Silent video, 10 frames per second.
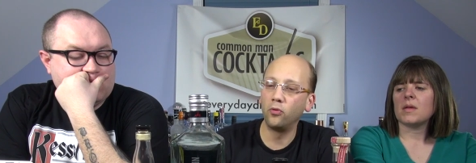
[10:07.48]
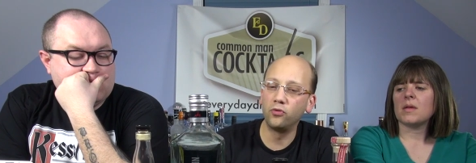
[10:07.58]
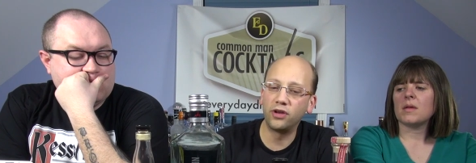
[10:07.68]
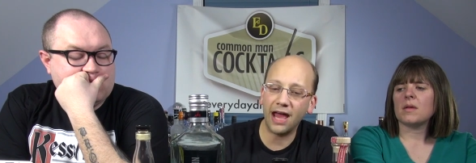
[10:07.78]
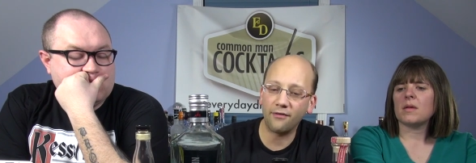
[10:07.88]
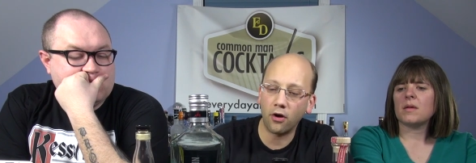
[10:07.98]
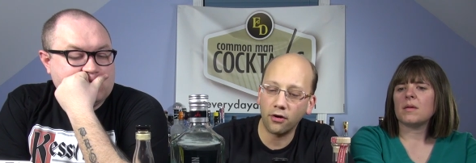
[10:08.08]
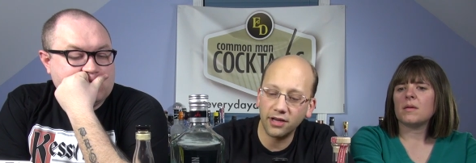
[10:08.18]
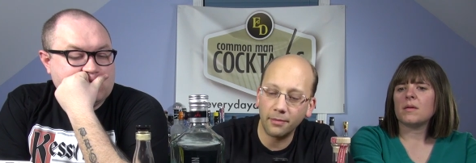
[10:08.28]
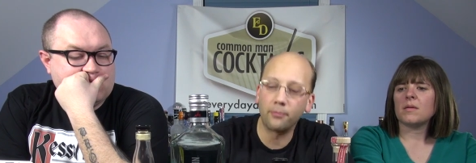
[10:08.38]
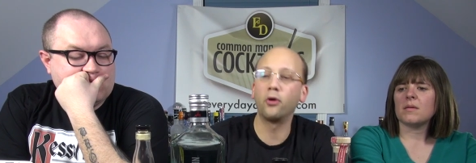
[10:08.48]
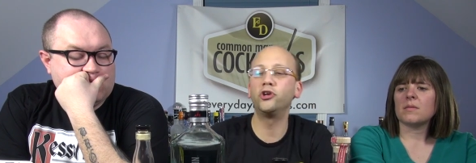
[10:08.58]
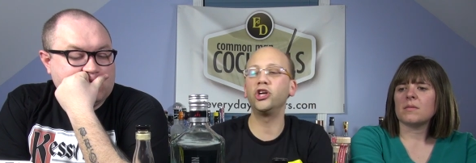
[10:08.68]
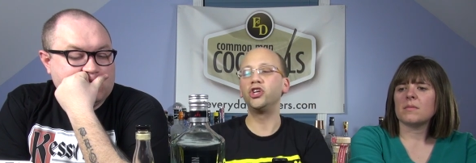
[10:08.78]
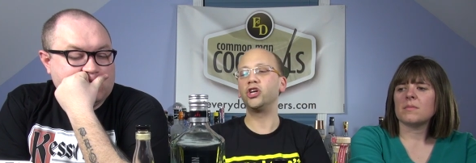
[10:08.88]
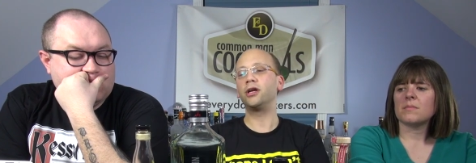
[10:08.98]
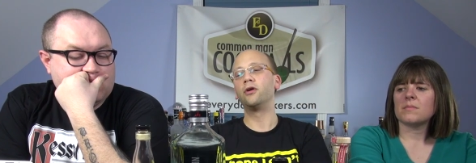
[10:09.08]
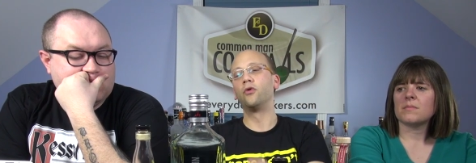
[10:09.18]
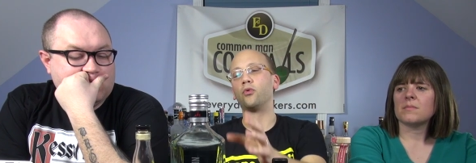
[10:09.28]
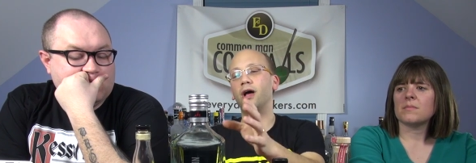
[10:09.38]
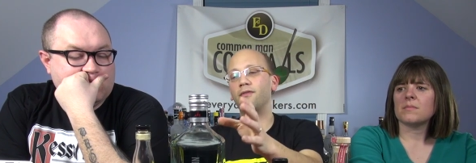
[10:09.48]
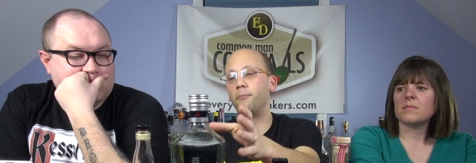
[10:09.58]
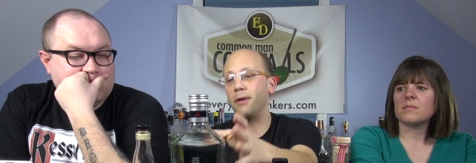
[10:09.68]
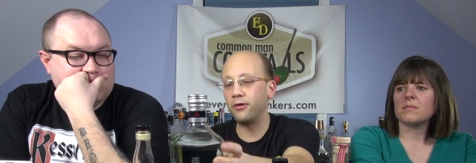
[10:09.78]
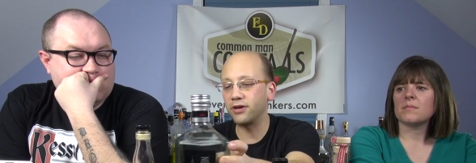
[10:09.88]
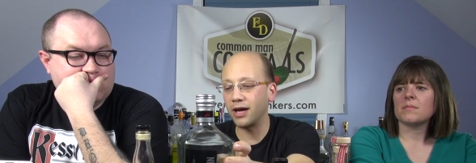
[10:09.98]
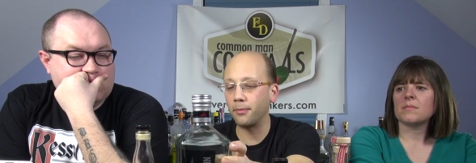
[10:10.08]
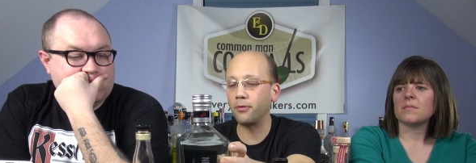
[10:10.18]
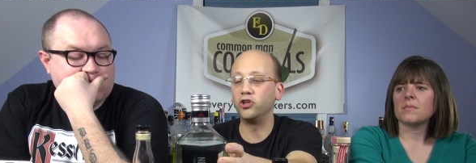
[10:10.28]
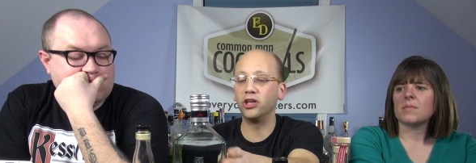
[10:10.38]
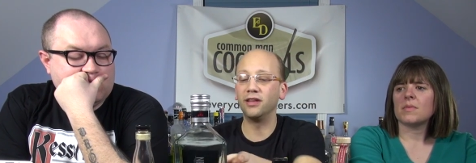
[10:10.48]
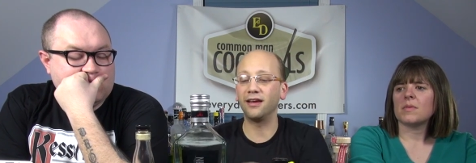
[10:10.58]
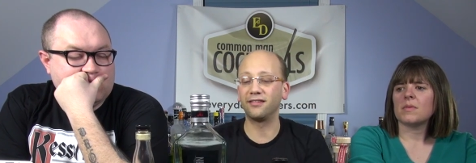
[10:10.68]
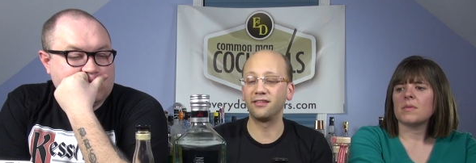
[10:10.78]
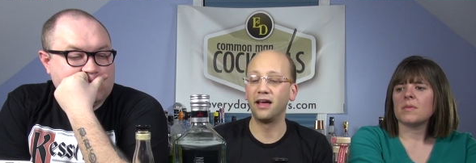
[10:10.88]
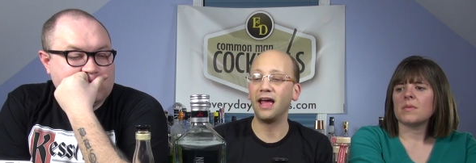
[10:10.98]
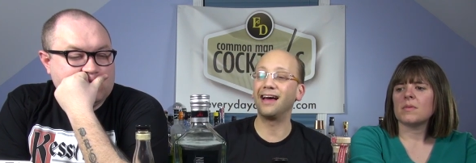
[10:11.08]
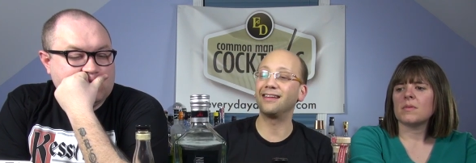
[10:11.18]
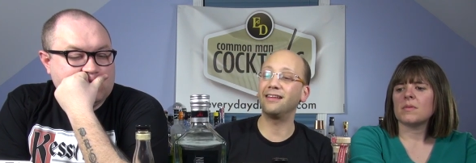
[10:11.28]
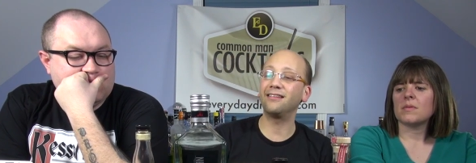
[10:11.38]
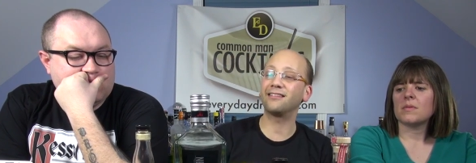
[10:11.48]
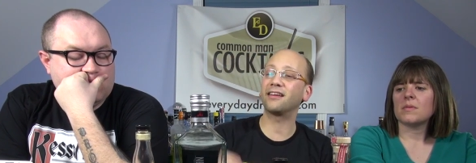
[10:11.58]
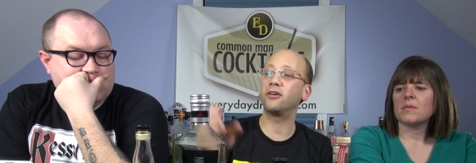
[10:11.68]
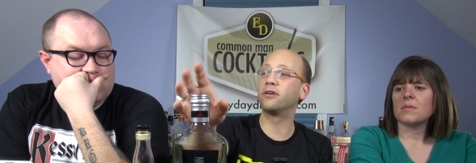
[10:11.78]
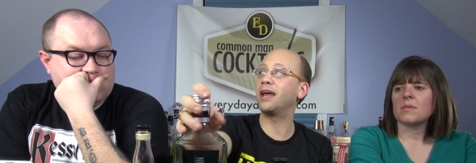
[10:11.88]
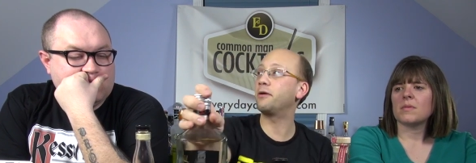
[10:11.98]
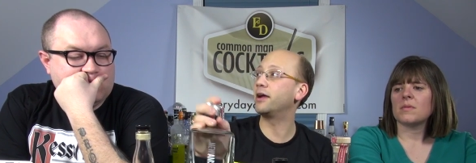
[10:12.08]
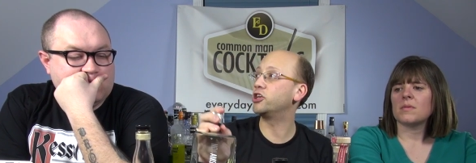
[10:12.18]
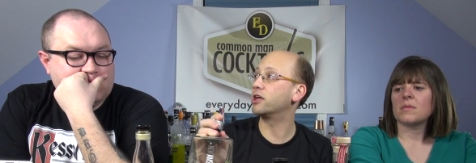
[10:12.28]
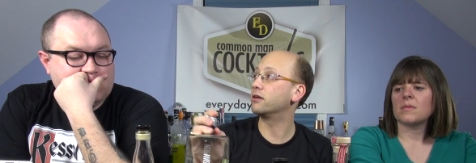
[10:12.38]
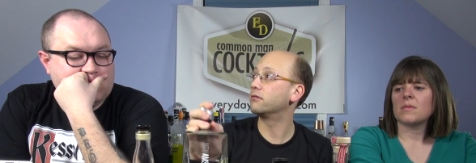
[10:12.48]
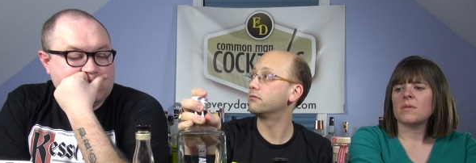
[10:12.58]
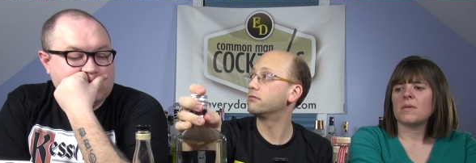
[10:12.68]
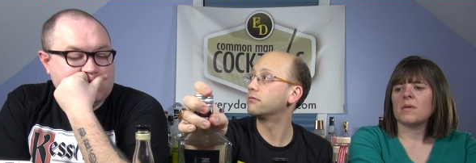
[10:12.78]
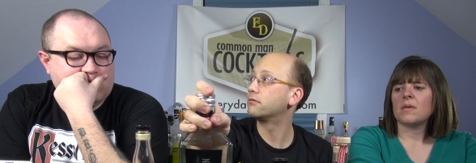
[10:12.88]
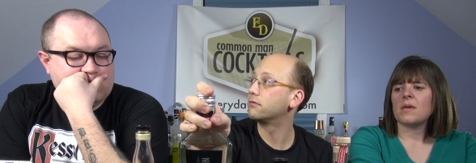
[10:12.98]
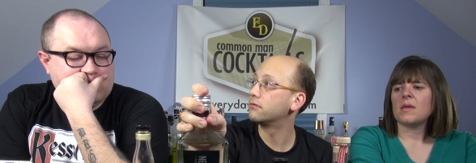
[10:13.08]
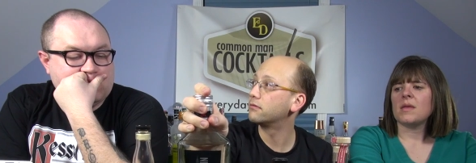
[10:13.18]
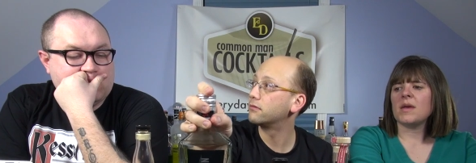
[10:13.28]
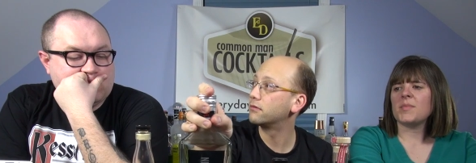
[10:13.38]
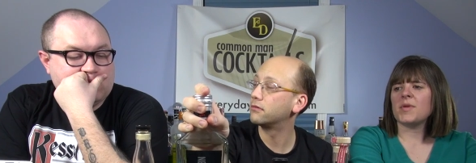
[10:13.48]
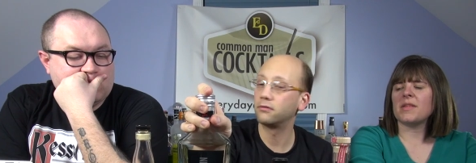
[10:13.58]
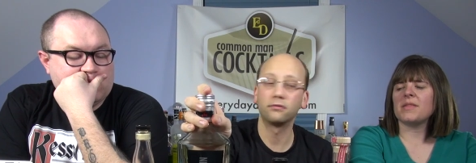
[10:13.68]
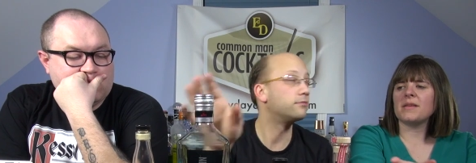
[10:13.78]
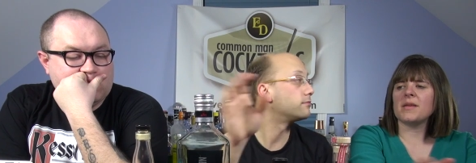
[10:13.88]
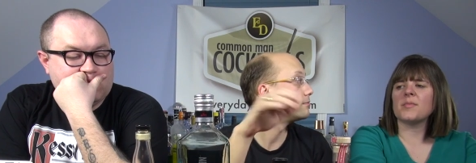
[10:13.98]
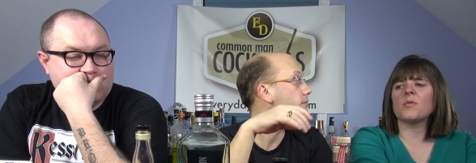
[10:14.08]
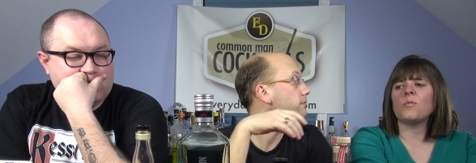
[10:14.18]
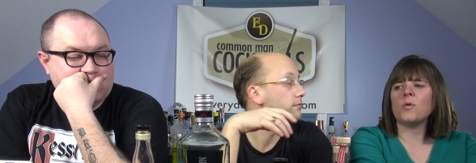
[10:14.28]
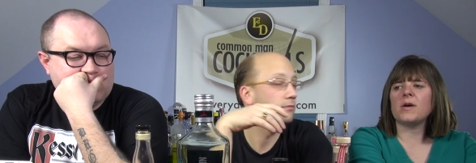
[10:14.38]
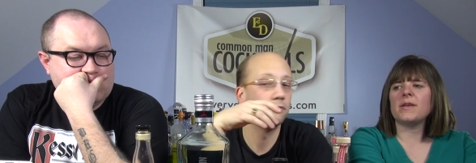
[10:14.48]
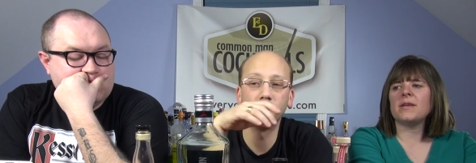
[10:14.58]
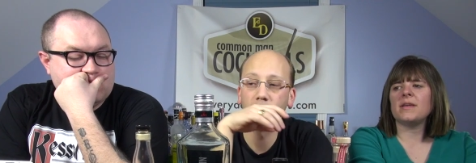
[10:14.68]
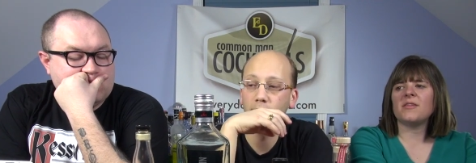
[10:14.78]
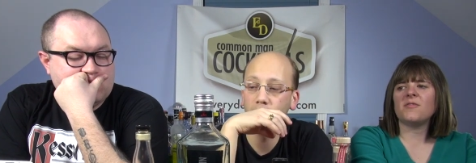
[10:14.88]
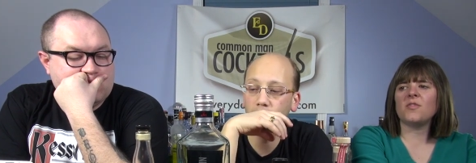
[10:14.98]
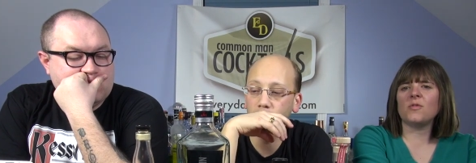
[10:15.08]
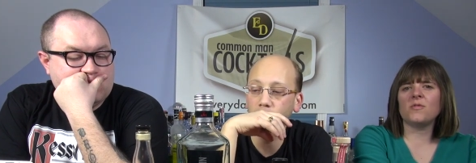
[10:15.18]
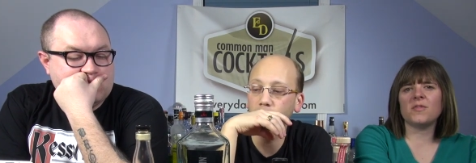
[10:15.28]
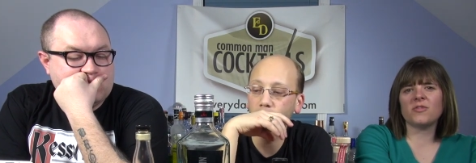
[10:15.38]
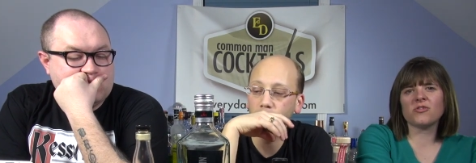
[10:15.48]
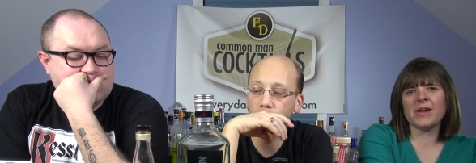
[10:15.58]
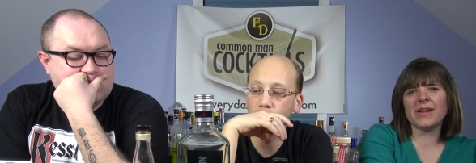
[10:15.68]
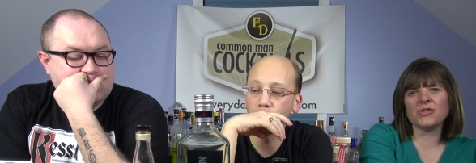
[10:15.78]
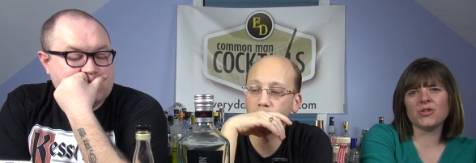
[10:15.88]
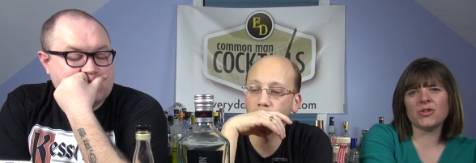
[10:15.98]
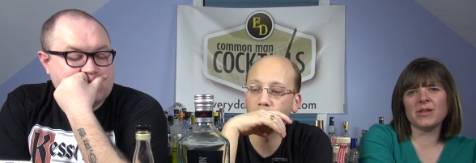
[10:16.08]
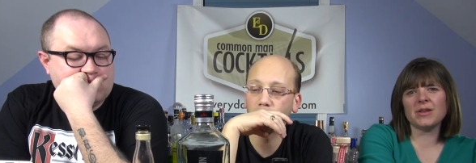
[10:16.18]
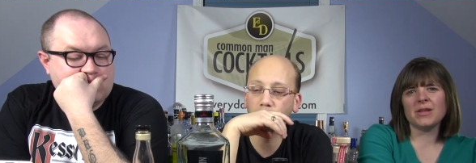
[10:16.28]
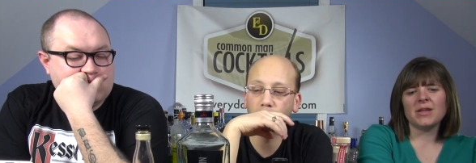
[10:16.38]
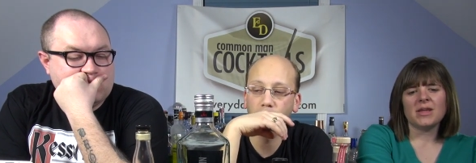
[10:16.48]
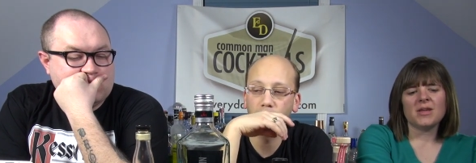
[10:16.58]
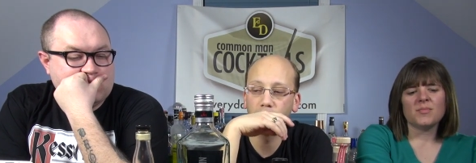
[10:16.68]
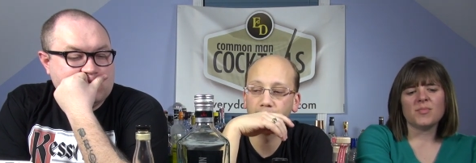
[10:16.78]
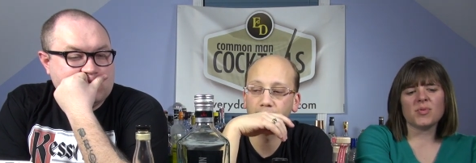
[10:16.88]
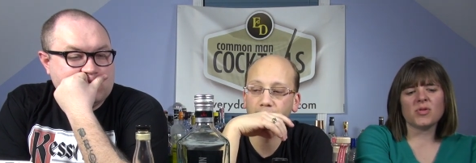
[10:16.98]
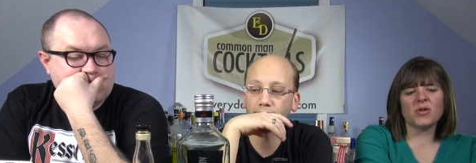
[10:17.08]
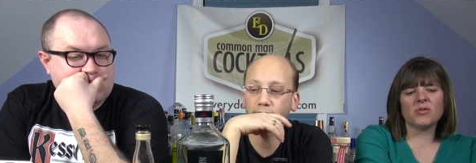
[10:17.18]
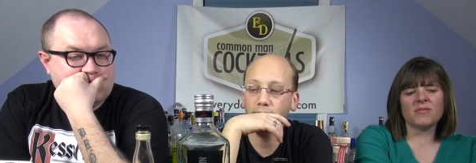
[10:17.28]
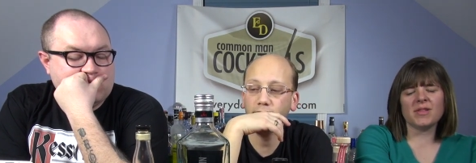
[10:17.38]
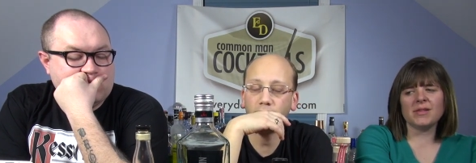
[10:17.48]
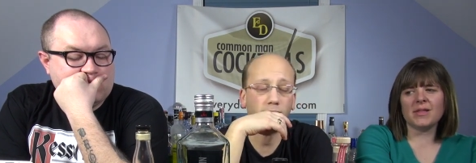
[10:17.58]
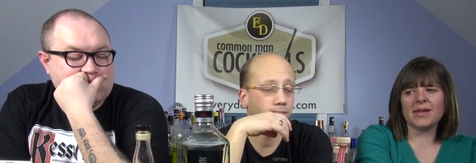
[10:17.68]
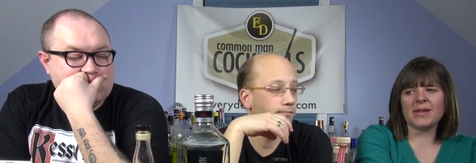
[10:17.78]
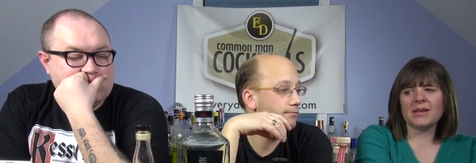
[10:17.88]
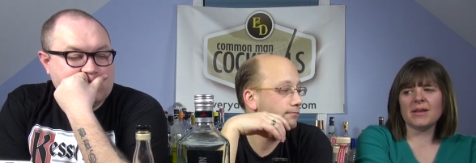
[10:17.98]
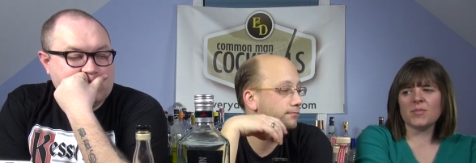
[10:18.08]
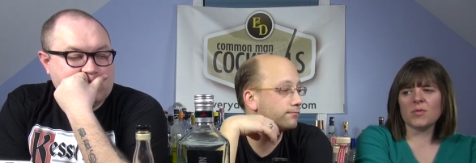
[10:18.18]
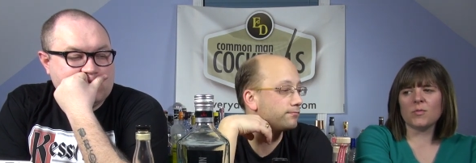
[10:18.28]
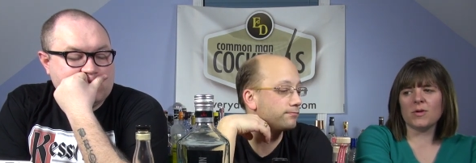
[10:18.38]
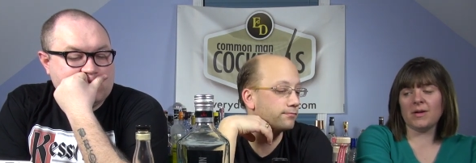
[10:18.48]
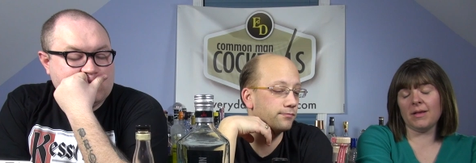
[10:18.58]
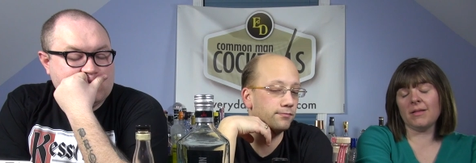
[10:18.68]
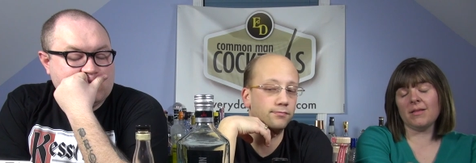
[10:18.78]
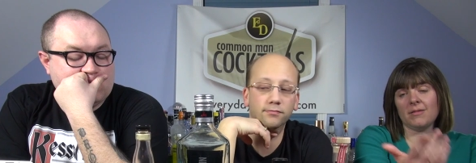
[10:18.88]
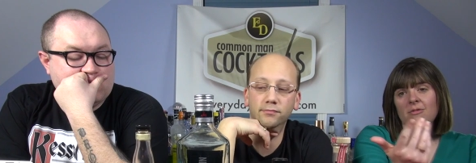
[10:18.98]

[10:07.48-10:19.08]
Speaker 1: who have a hard time approaching gin will have a better time approaching this. This is like your gateway gin.
Speaker 2: Yeah, but I think number one, if you've tried gin, but you don't really like it, number one, it, uh,